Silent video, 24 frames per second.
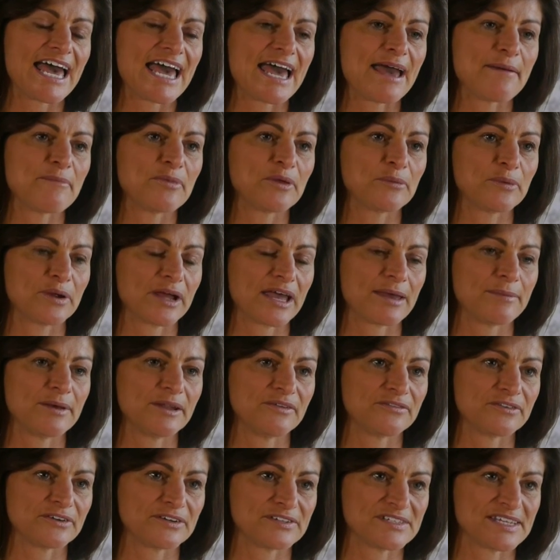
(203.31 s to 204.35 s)
That would come
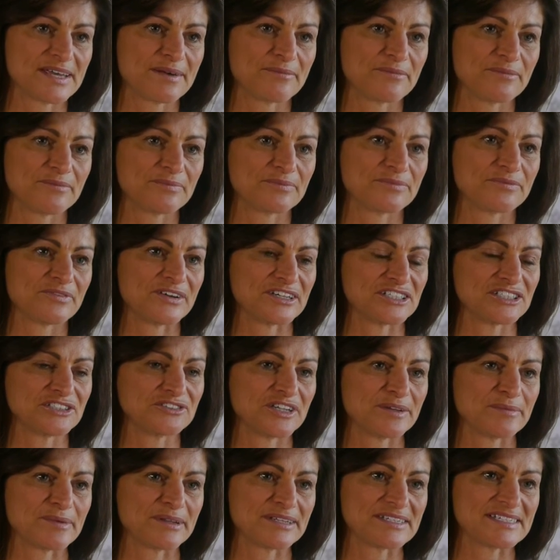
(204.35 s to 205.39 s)
in for some facial
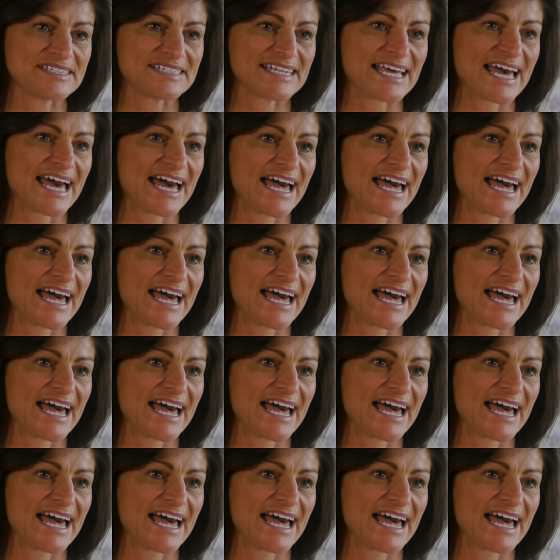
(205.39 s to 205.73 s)
treatments,